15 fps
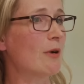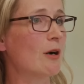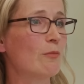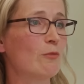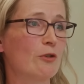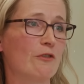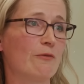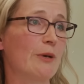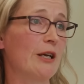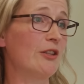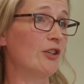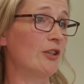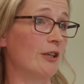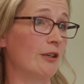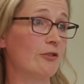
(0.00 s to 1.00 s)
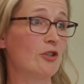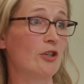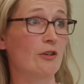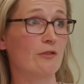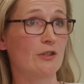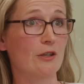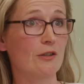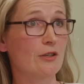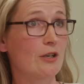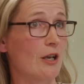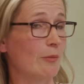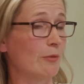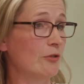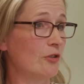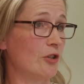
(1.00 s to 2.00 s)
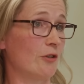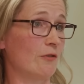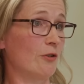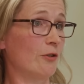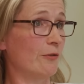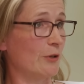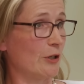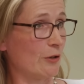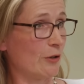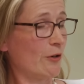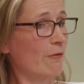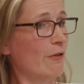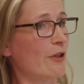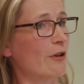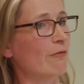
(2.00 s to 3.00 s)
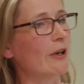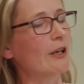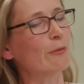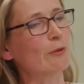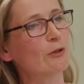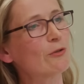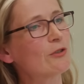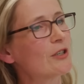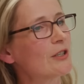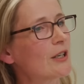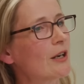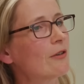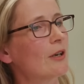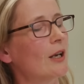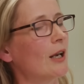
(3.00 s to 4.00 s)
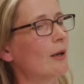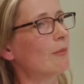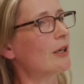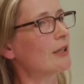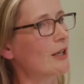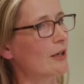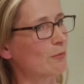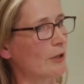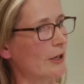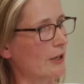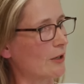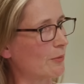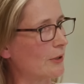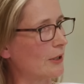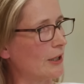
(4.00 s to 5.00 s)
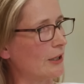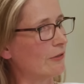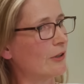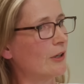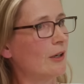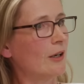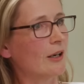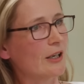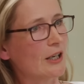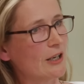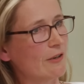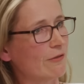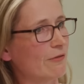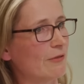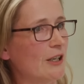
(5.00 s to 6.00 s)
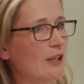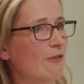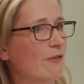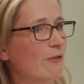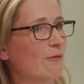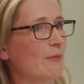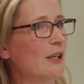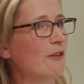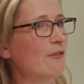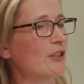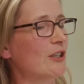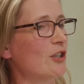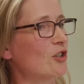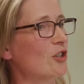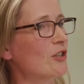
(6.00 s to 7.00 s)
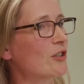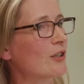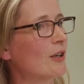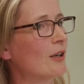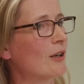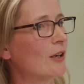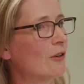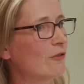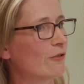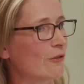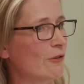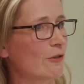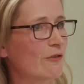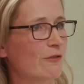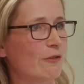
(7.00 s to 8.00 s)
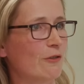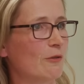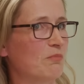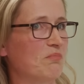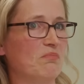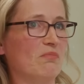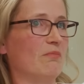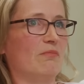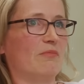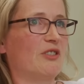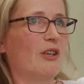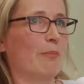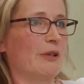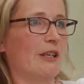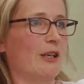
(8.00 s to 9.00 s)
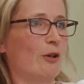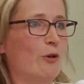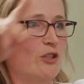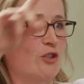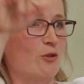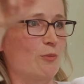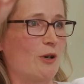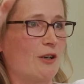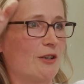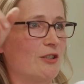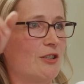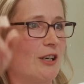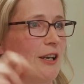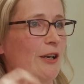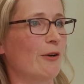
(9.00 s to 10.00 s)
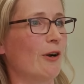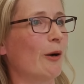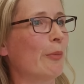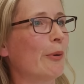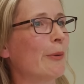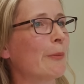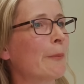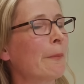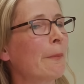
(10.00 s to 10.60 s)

mum would have made the dinner and she'd have set the table. and She'd have got, you know, got everything ready. We'd all sit down and eat. My dad would get up and leave and leave, leave, the, leave the dishes for, for somebody, question mark, to clear up.